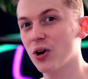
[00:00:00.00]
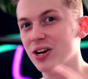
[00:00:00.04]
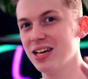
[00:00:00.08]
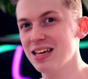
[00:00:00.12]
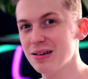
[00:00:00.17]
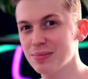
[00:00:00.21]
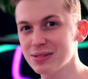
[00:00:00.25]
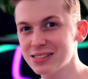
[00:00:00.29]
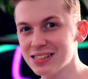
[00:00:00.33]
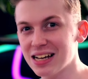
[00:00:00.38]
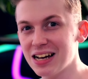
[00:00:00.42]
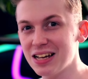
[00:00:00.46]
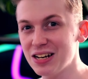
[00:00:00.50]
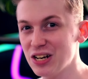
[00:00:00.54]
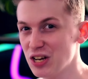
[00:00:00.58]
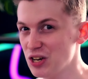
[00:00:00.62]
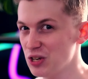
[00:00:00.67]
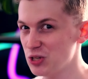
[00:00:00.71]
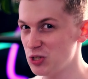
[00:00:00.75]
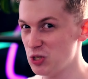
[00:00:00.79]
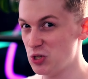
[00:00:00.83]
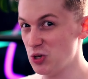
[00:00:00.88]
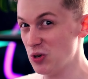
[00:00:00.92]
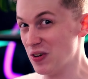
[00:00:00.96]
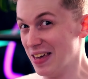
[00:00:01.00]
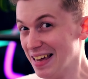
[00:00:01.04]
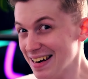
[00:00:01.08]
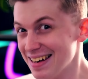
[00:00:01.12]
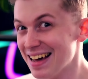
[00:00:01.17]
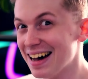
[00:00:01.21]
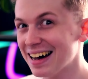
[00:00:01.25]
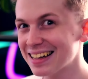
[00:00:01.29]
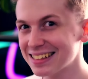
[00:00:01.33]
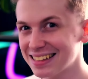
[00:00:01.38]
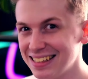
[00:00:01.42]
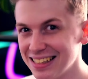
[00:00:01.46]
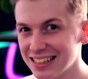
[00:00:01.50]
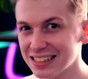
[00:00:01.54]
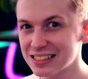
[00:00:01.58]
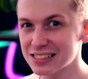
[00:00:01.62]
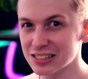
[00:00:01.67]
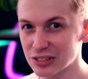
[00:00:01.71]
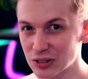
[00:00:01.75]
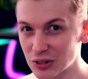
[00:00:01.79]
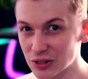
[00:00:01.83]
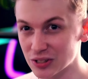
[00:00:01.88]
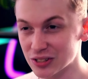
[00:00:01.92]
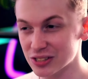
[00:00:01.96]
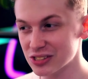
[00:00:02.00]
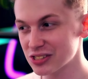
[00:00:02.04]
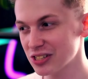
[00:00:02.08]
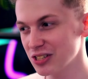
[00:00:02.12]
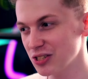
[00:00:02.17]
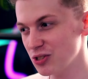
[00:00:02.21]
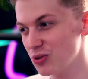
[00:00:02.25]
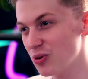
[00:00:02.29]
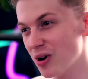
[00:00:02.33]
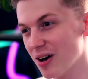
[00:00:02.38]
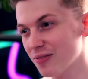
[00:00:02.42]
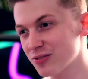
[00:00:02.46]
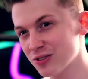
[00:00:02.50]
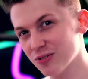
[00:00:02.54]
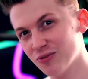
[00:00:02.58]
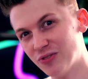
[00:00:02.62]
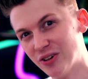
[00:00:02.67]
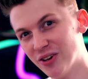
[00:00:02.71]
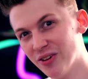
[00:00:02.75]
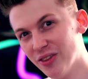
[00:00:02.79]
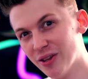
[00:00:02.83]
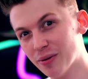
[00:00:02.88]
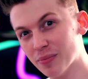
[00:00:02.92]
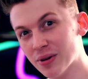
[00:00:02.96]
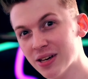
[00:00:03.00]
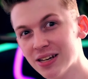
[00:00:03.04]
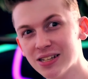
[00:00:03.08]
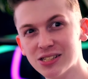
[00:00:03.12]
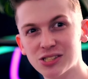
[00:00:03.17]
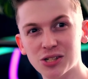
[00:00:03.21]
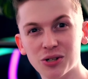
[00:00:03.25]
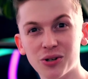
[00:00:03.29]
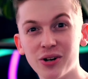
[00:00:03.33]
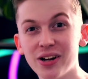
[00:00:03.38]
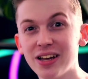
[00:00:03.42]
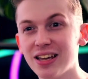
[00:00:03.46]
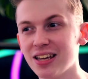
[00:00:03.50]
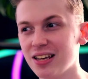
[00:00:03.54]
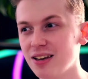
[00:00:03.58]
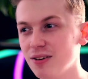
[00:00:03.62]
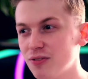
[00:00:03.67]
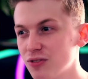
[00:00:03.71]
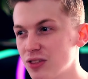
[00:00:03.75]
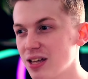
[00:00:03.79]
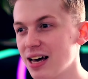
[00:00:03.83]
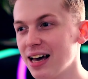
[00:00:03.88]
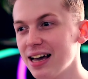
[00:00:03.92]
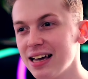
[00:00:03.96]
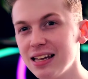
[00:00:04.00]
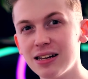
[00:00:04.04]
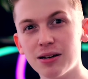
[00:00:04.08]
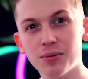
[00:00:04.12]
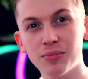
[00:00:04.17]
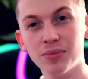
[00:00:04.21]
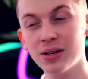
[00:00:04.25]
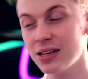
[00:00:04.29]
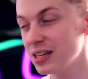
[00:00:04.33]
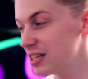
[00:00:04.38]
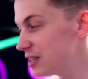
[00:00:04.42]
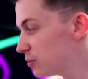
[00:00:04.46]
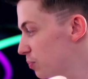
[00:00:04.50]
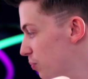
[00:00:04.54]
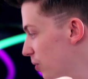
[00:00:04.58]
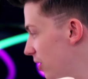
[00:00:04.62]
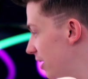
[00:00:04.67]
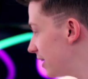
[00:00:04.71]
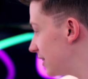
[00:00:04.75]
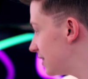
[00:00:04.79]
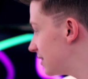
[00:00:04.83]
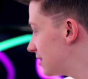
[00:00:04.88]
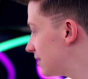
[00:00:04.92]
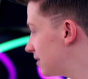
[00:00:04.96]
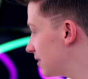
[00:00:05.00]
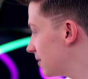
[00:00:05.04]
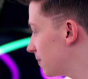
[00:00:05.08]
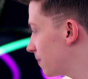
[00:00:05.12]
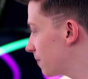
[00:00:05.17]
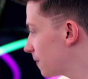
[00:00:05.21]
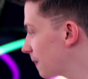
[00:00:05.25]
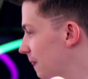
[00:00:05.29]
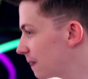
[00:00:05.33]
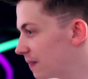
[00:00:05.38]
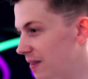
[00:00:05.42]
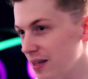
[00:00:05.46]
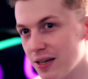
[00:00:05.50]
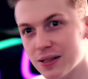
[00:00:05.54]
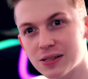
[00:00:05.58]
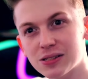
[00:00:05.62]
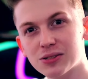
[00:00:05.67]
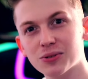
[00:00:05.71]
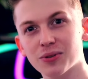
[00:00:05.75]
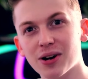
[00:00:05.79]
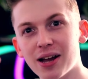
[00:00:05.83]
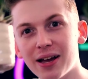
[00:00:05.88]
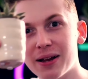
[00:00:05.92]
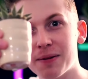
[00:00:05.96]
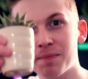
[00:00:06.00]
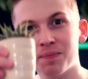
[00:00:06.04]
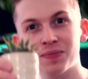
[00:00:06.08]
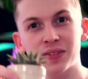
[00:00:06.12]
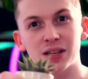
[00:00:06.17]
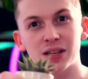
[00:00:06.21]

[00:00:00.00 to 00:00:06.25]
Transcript: On Amazon, you cannot cancel orders. You have to fill them. So if the item is priced this, right?